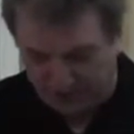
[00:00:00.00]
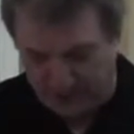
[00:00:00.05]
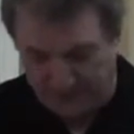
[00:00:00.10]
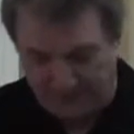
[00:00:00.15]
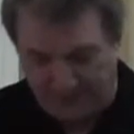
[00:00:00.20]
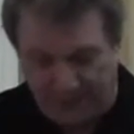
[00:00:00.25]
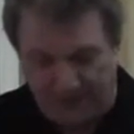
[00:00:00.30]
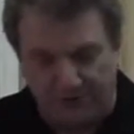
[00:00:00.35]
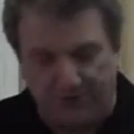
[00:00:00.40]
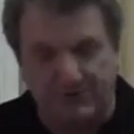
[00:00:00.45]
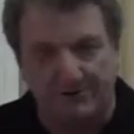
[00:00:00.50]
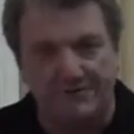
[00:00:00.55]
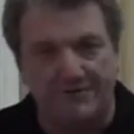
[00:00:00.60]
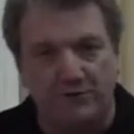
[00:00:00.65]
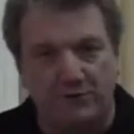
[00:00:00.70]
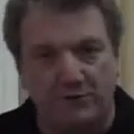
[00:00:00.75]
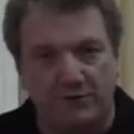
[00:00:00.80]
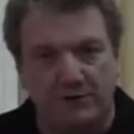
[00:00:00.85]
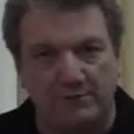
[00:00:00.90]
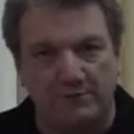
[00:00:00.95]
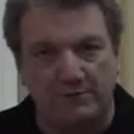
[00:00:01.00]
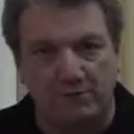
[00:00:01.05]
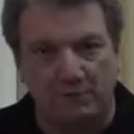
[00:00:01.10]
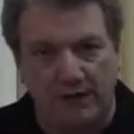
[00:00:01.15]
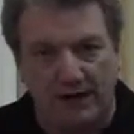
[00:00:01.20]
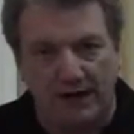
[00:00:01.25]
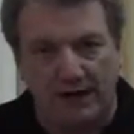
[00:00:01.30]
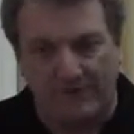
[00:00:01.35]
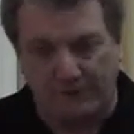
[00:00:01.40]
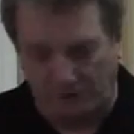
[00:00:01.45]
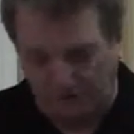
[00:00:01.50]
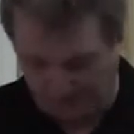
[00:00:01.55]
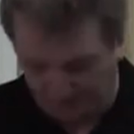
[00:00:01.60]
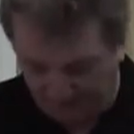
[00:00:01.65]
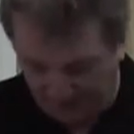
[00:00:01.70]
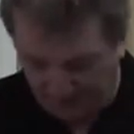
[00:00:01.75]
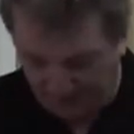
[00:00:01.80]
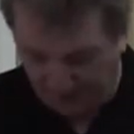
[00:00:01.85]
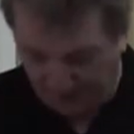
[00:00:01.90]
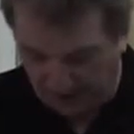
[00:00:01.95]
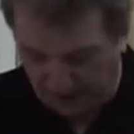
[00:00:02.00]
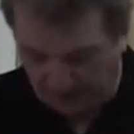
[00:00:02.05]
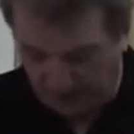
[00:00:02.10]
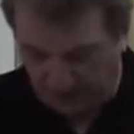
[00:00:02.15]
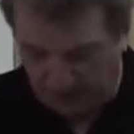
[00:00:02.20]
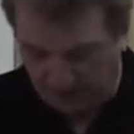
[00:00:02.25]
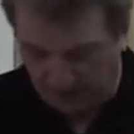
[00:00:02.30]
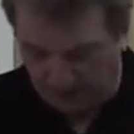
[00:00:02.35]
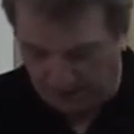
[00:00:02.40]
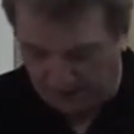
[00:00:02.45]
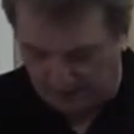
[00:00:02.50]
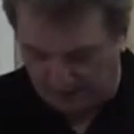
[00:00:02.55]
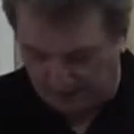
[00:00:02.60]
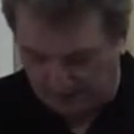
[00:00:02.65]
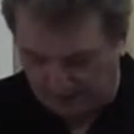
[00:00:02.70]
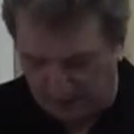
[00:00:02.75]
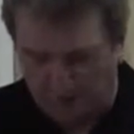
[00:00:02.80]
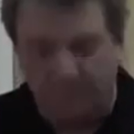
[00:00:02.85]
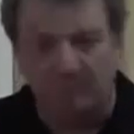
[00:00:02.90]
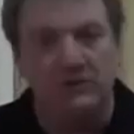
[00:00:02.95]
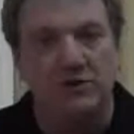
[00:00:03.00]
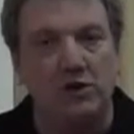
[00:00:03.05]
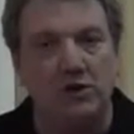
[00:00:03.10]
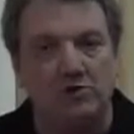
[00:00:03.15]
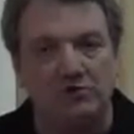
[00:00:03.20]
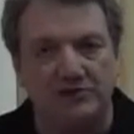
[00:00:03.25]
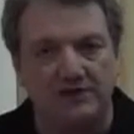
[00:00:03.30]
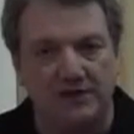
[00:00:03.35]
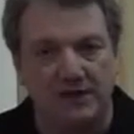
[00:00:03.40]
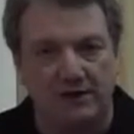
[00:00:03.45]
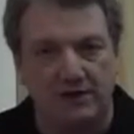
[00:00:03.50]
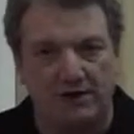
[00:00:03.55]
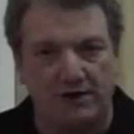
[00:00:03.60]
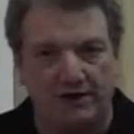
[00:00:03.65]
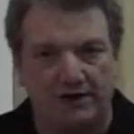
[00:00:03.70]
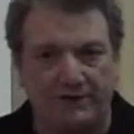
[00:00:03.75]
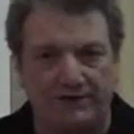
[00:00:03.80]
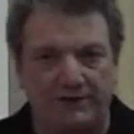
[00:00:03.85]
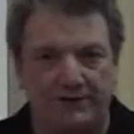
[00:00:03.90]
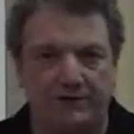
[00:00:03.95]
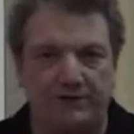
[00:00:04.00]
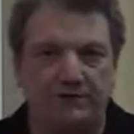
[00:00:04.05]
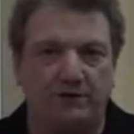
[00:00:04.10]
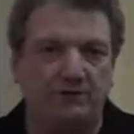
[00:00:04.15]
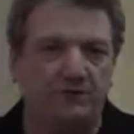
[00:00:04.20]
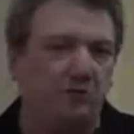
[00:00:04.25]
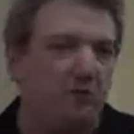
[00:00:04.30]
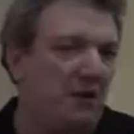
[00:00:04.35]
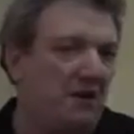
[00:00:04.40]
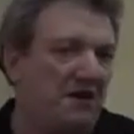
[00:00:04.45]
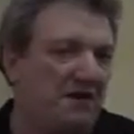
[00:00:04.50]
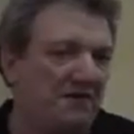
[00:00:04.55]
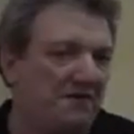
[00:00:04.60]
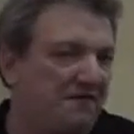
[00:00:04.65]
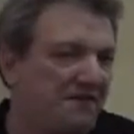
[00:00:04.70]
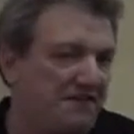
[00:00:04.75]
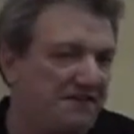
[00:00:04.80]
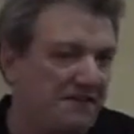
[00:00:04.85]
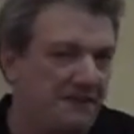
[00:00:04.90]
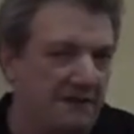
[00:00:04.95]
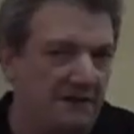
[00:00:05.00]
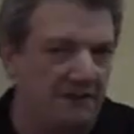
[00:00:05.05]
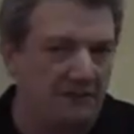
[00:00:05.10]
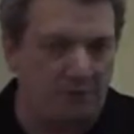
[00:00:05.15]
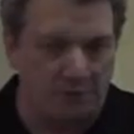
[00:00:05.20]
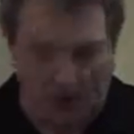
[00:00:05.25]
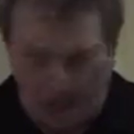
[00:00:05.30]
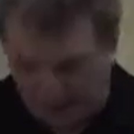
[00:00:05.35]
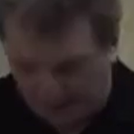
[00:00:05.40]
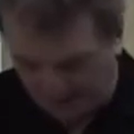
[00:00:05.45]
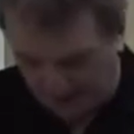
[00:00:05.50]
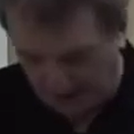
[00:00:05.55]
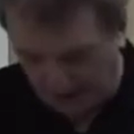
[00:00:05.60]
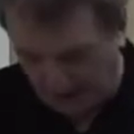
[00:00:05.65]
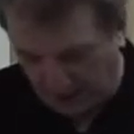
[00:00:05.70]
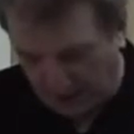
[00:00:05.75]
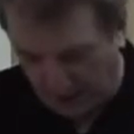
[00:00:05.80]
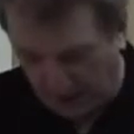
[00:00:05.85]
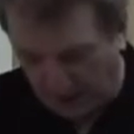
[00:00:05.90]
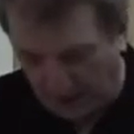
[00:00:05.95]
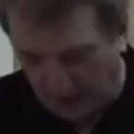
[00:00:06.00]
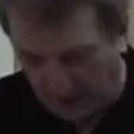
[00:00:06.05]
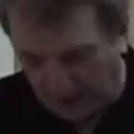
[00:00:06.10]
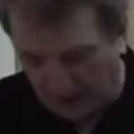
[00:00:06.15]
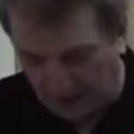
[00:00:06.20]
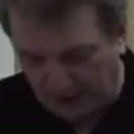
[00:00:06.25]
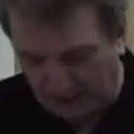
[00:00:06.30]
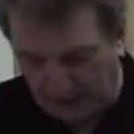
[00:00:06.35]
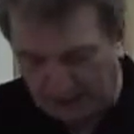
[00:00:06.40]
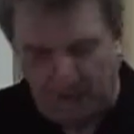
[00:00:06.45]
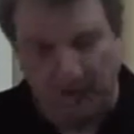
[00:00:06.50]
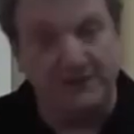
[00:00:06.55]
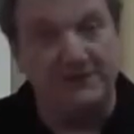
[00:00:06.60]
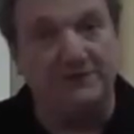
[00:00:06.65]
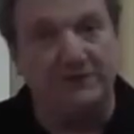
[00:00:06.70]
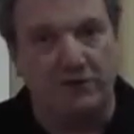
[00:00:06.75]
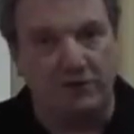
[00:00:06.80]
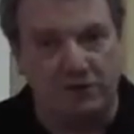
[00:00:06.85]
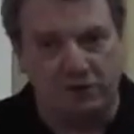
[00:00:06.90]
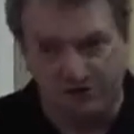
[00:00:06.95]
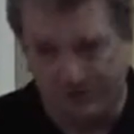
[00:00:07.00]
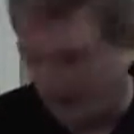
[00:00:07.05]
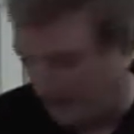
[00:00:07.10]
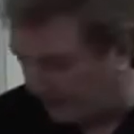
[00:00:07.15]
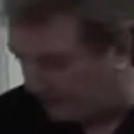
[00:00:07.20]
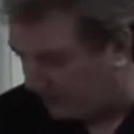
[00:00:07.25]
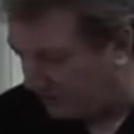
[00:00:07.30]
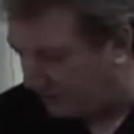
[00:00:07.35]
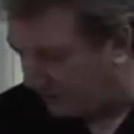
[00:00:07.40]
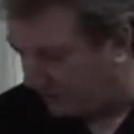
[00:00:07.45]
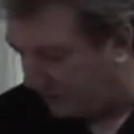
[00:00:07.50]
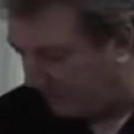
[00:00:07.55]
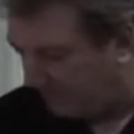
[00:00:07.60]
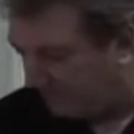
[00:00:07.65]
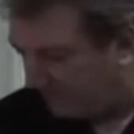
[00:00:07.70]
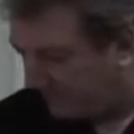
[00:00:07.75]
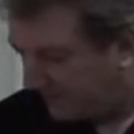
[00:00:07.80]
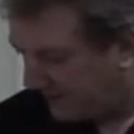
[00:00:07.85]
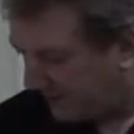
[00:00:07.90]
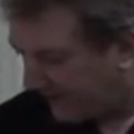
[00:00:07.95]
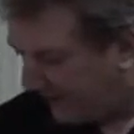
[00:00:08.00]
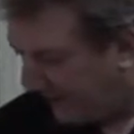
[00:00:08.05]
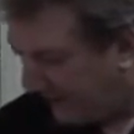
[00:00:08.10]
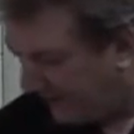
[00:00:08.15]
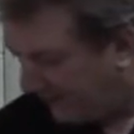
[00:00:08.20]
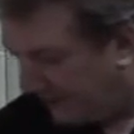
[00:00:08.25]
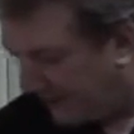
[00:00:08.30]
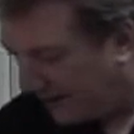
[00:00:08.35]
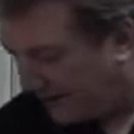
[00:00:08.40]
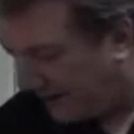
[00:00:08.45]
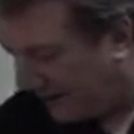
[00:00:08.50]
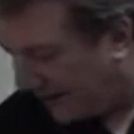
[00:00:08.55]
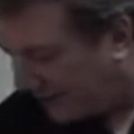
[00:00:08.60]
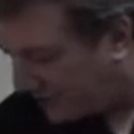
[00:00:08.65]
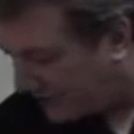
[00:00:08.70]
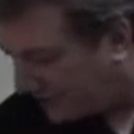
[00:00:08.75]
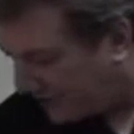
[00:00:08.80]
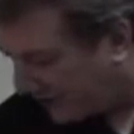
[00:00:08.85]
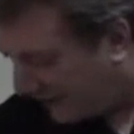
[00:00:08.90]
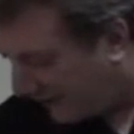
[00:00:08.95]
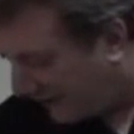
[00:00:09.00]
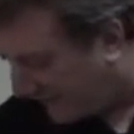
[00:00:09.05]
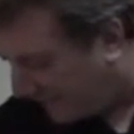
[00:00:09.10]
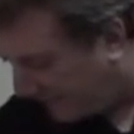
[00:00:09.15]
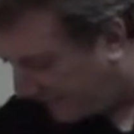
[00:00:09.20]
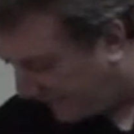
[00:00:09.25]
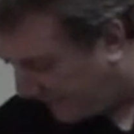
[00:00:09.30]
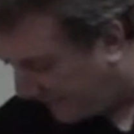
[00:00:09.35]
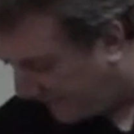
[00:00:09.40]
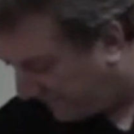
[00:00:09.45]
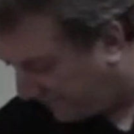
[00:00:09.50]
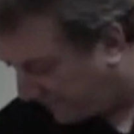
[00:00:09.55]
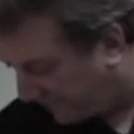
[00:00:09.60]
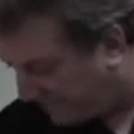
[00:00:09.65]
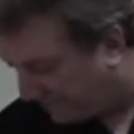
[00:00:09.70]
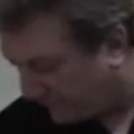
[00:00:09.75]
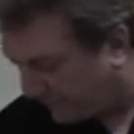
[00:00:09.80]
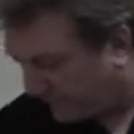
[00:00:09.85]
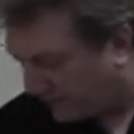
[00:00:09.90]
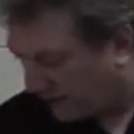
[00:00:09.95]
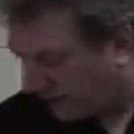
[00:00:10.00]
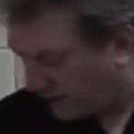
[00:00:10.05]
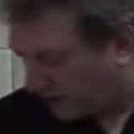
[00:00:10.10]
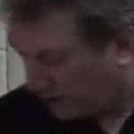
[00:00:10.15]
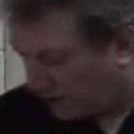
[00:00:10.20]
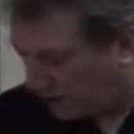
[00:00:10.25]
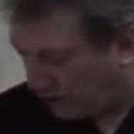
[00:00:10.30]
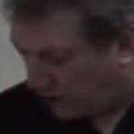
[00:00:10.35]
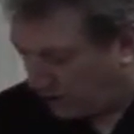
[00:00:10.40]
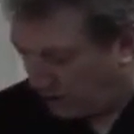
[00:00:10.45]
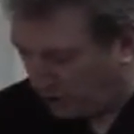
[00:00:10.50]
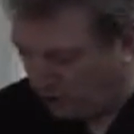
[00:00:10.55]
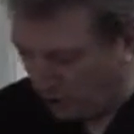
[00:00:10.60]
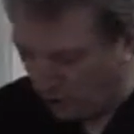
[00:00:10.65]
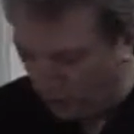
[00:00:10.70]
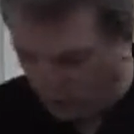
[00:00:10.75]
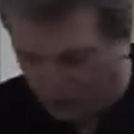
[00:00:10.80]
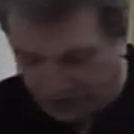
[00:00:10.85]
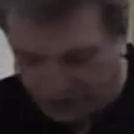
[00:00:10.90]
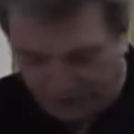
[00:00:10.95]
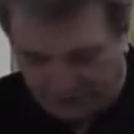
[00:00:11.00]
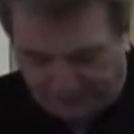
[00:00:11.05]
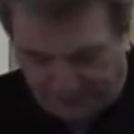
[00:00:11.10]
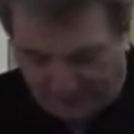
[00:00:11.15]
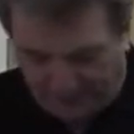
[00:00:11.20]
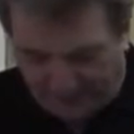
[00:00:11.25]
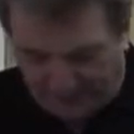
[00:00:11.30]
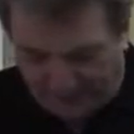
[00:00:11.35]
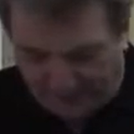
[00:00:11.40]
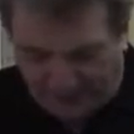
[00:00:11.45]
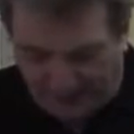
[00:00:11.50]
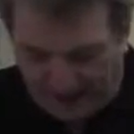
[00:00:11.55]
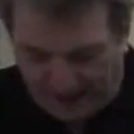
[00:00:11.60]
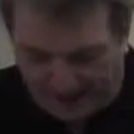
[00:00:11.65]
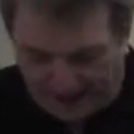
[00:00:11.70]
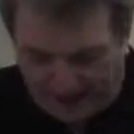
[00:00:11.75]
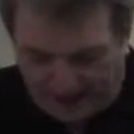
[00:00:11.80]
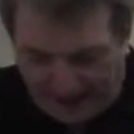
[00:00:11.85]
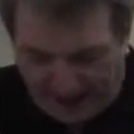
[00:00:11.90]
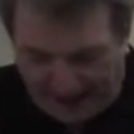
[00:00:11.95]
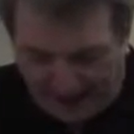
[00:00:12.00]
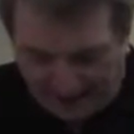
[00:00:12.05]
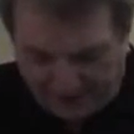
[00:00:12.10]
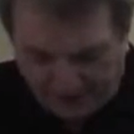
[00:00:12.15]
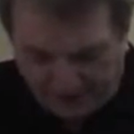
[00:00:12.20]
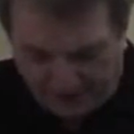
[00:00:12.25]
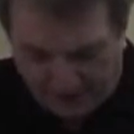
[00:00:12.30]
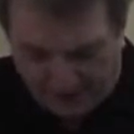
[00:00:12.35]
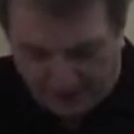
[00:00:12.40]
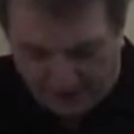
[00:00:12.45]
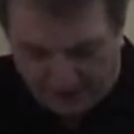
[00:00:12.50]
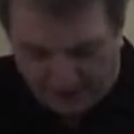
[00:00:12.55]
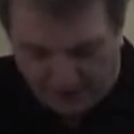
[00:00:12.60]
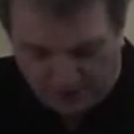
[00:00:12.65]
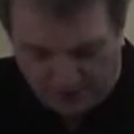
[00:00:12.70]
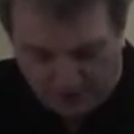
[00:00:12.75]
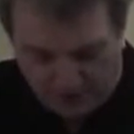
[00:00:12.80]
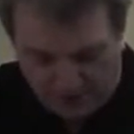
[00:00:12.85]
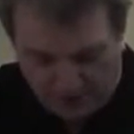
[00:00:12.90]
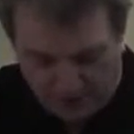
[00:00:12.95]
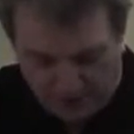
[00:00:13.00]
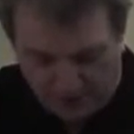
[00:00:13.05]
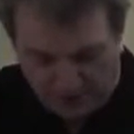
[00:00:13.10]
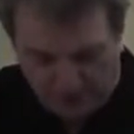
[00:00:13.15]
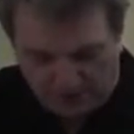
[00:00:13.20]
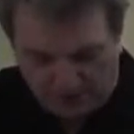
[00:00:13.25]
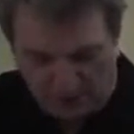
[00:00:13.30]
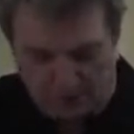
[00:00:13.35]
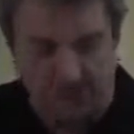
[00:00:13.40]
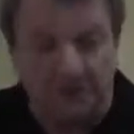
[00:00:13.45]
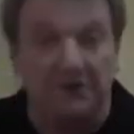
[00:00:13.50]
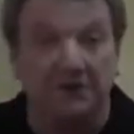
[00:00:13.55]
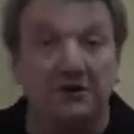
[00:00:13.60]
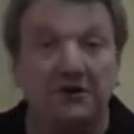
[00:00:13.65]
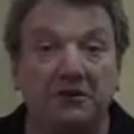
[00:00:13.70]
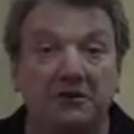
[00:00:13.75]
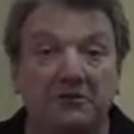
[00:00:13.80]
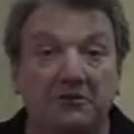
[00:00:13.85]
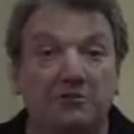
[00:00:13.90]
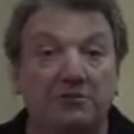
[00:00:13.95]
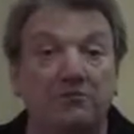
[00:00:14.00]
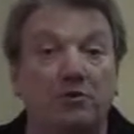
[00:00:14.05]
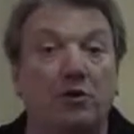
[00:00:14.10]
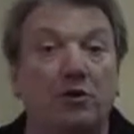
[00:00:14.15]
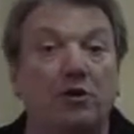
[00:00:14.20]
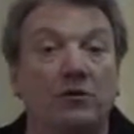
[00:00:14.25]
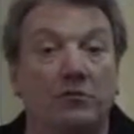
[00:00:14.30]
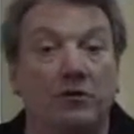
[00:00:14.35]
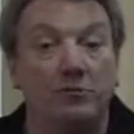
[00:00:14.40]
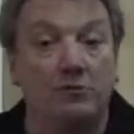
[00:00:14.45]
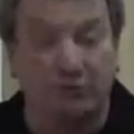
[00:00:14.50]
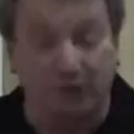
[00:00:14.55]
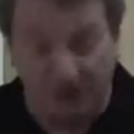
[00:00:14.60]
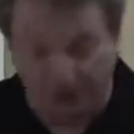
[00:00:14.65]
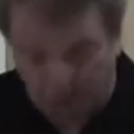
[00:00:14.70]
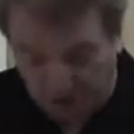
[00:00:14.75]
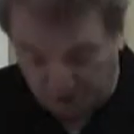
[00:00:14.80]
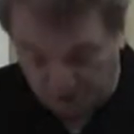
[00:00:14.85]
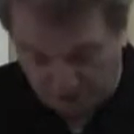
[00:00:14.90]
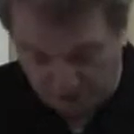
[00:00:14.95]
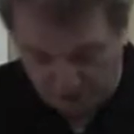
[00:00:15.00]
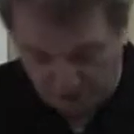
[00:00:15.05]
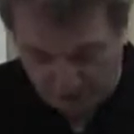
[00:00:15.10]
name, address, phone number, whatever. Some notes areas that you wanted to physically write, and a place for her signature. And then imagine if you were to print on that, the little portable printer,